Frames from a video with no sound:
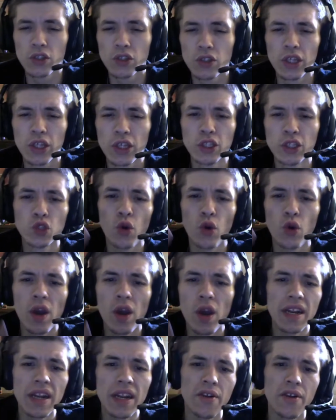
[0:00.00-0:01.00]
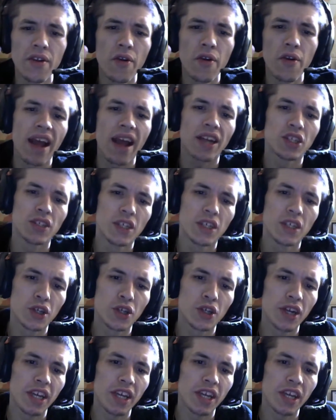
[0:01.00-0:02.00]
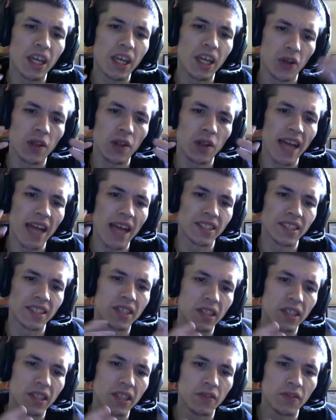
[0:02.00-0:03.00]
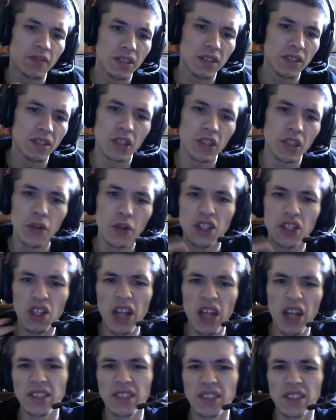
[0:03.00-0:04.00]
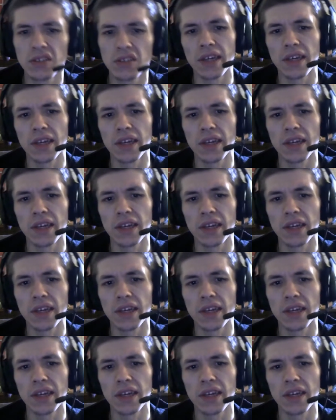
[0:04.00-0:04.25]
the enjoyment and interaction that you're gonna get with the classics of these, these classics, like